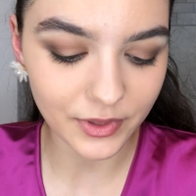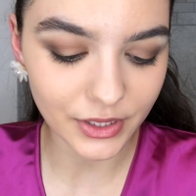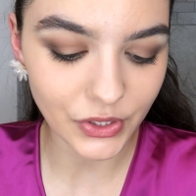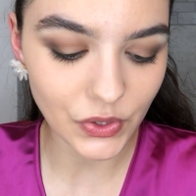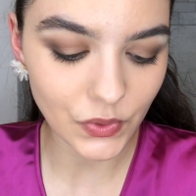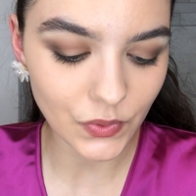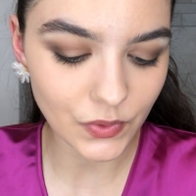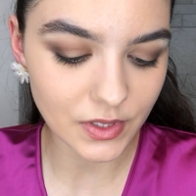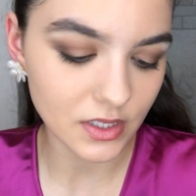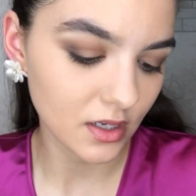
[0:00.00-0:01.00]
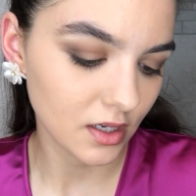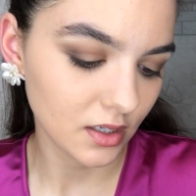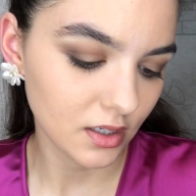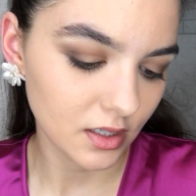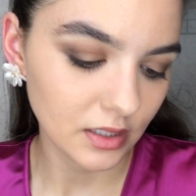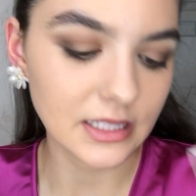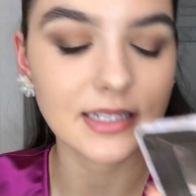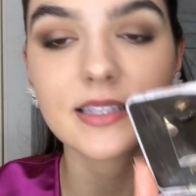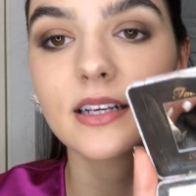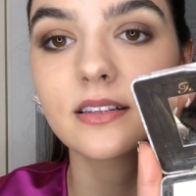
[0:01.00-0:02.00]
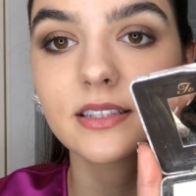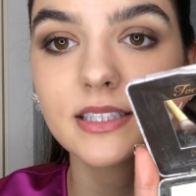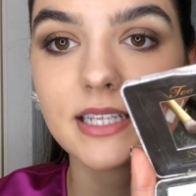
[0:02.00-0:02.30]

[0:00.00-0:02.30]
I will use the Silk